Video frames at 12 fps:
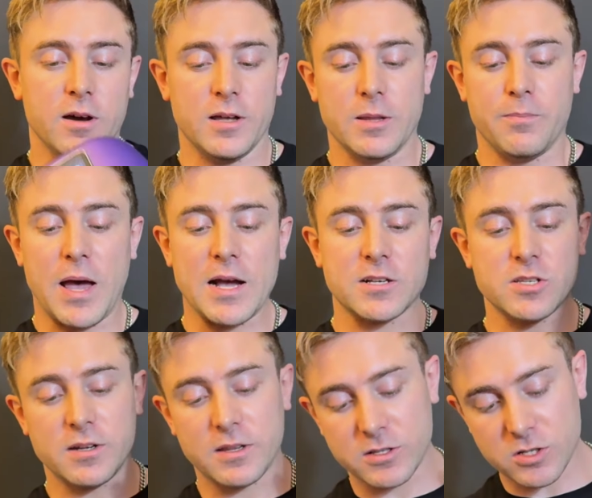On the back
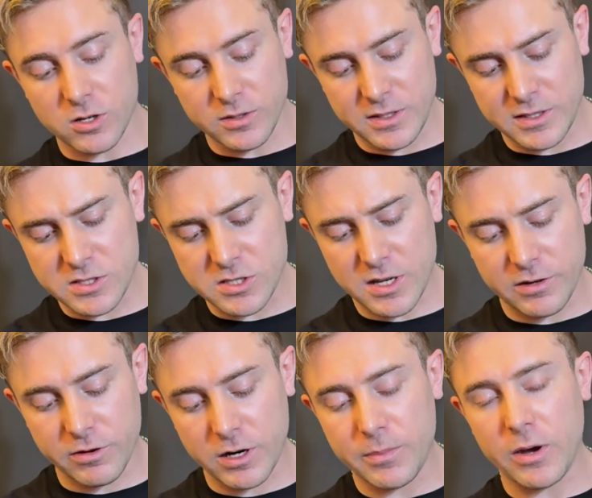side of the guitar, on the
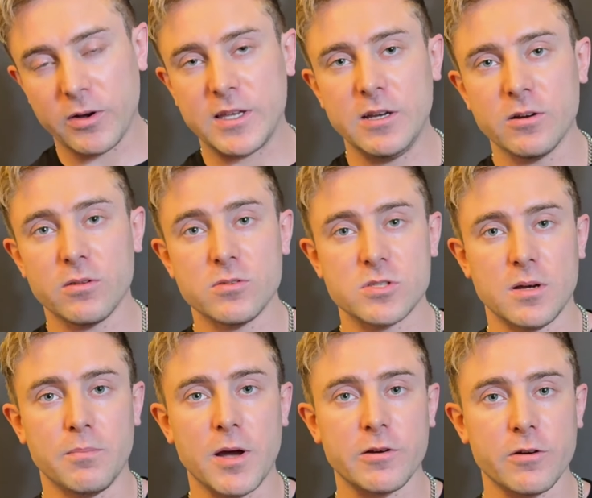inside, right about here, there's a
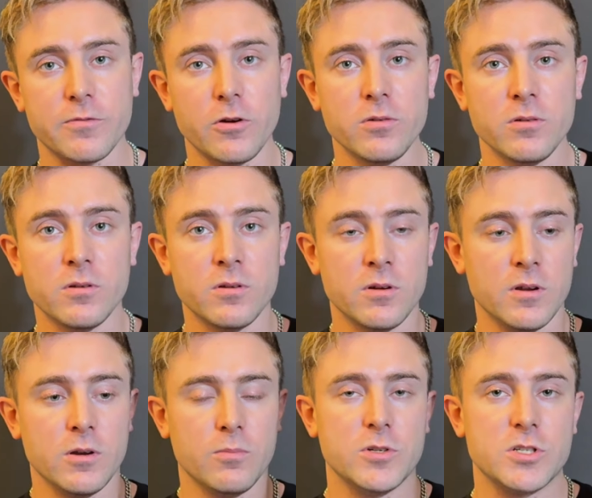microphone,
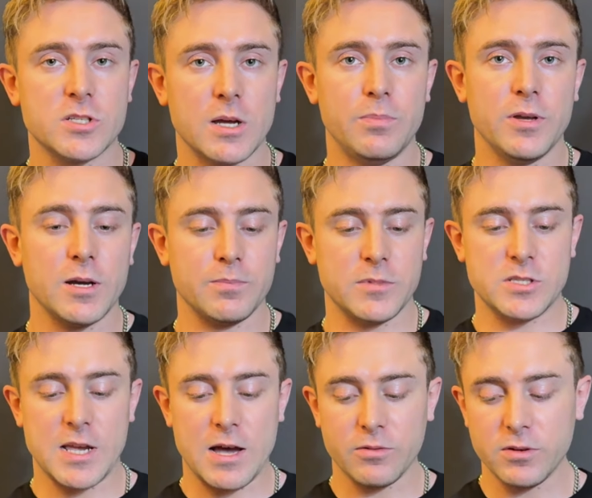which is going to pick up the
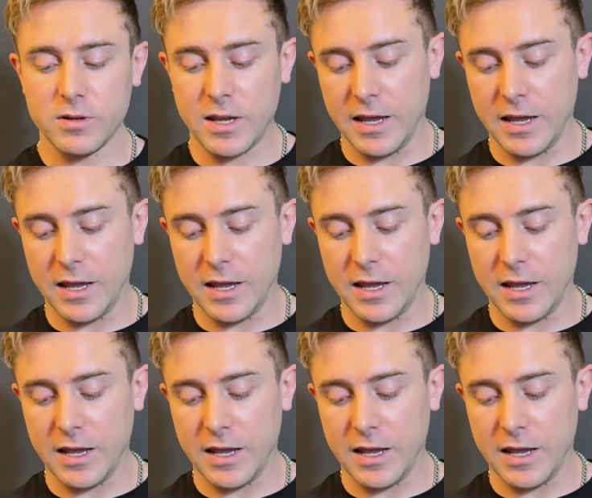sound.